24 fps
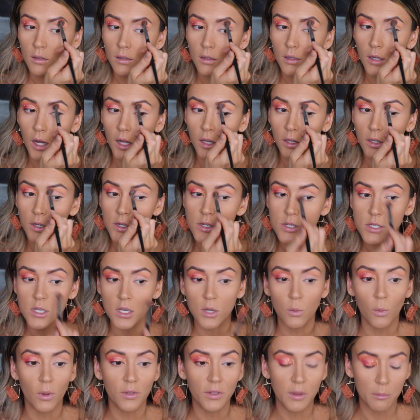colors and
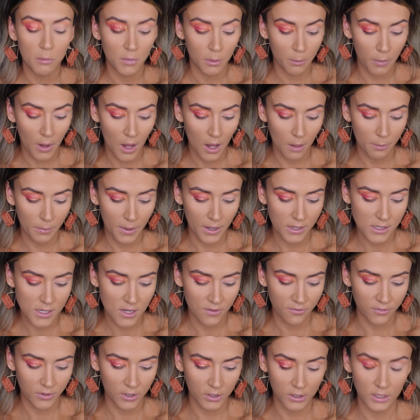you want them to pop, I
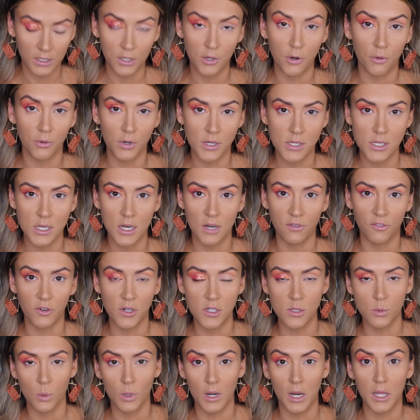definitely notice a
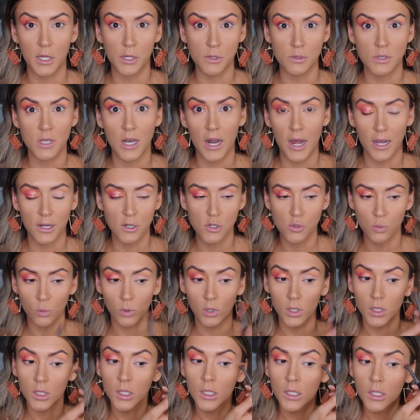difference when I use an
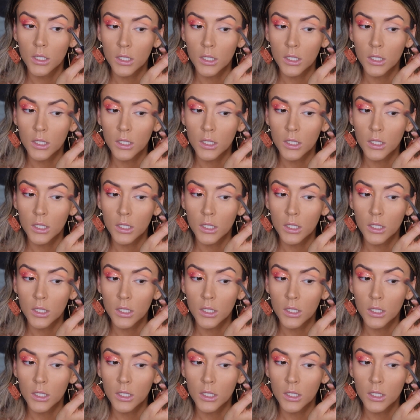actual